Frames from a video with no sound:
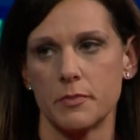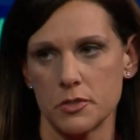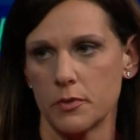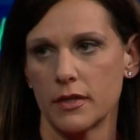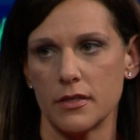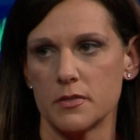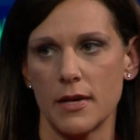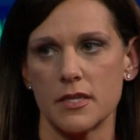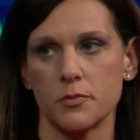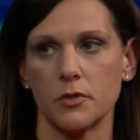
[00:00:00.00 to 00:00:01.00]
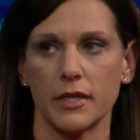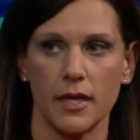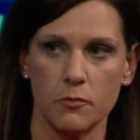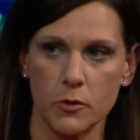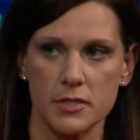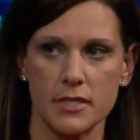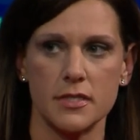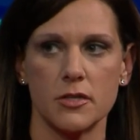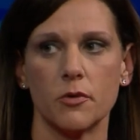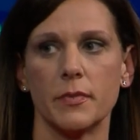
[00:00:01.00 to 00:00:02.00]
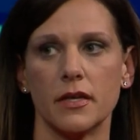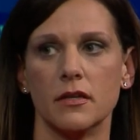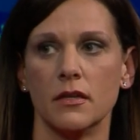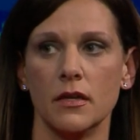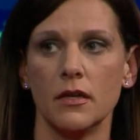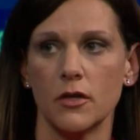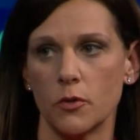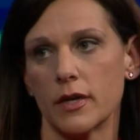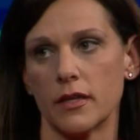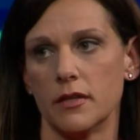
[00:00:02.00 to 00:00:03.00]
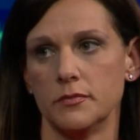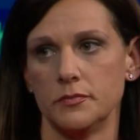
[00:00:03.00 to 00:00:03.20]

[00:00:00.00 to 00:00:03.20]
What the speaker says: as quickly as possible to get more states open quickly.